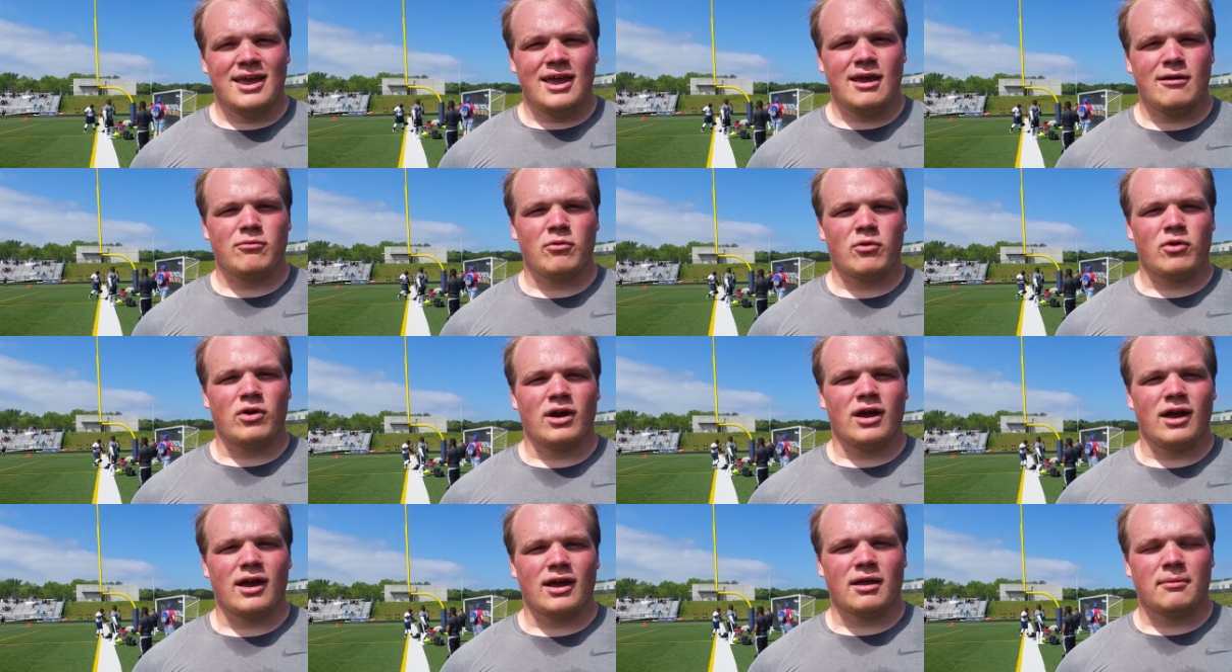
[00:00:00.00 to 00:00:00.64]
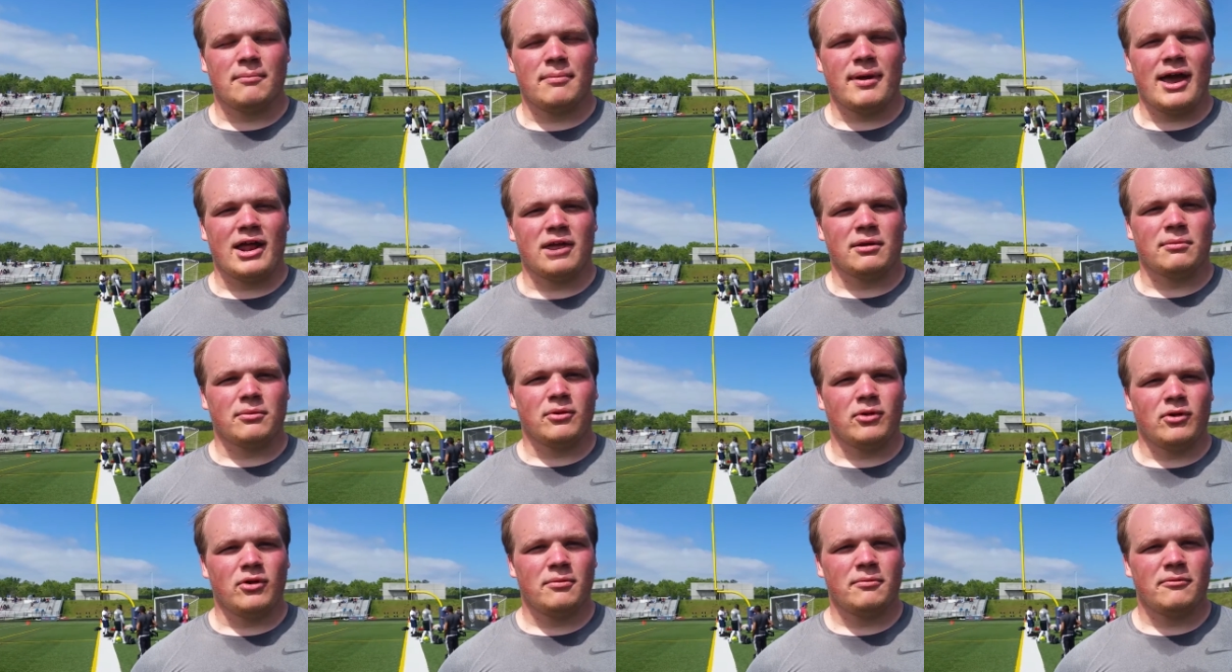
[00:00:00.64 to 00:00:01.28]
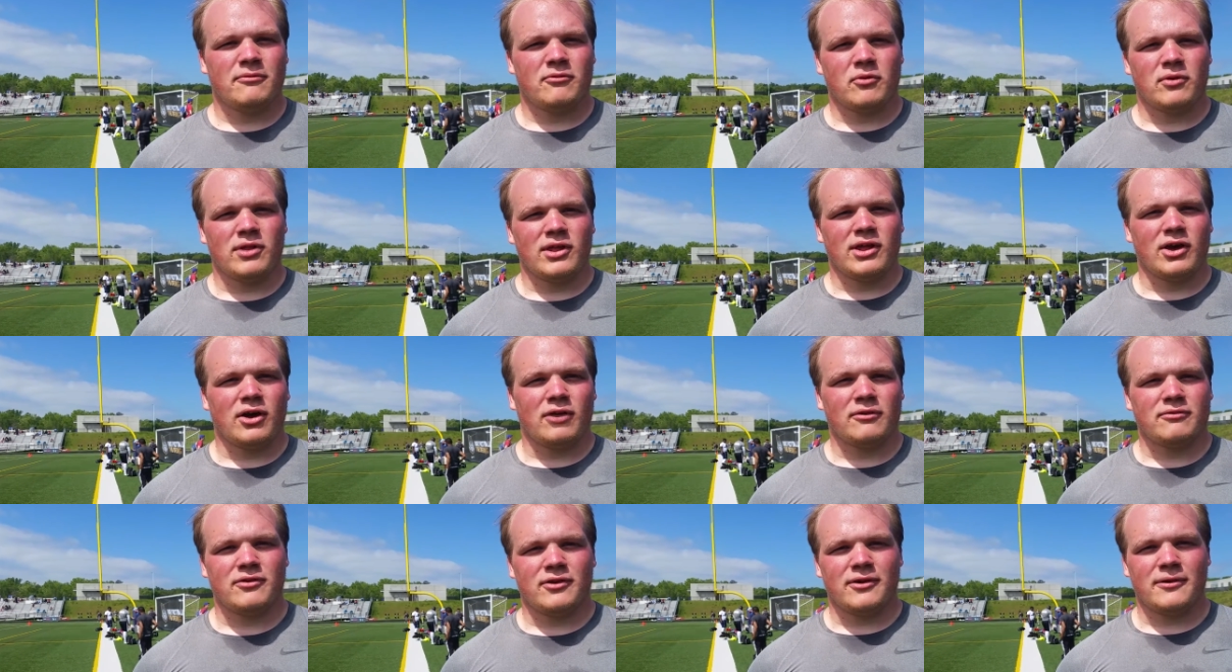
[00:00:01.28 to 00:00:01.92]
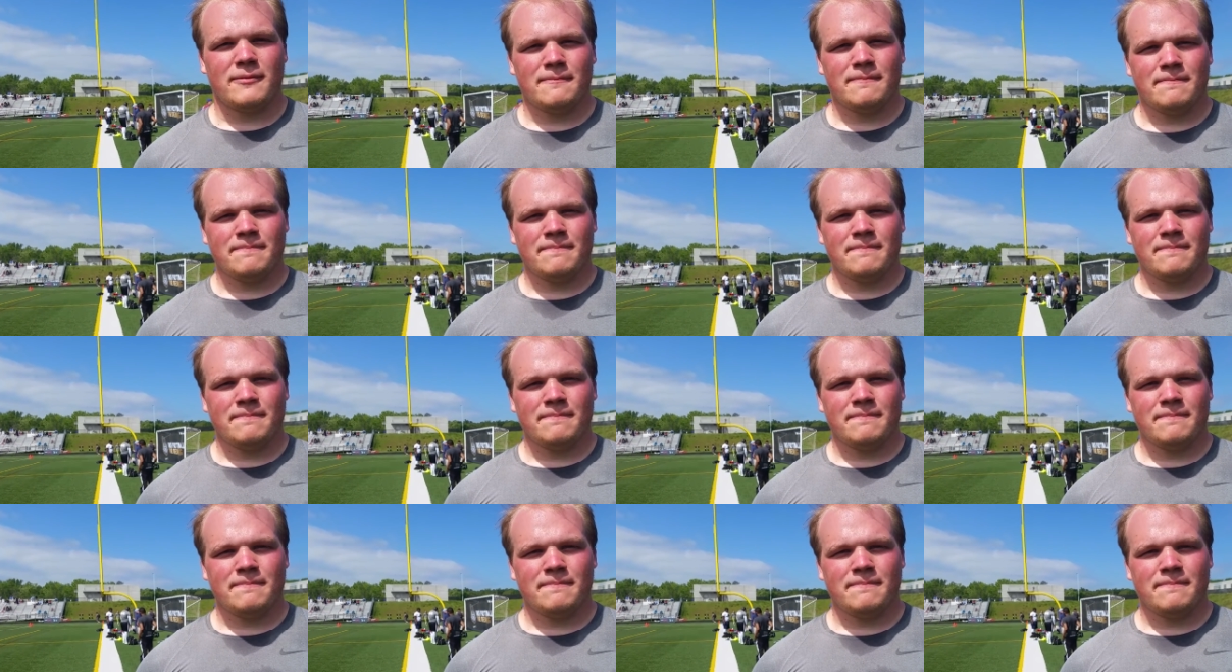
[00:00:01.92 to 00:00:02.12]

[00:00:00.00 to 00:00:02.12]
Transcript: if we're uh, compatible before they offer.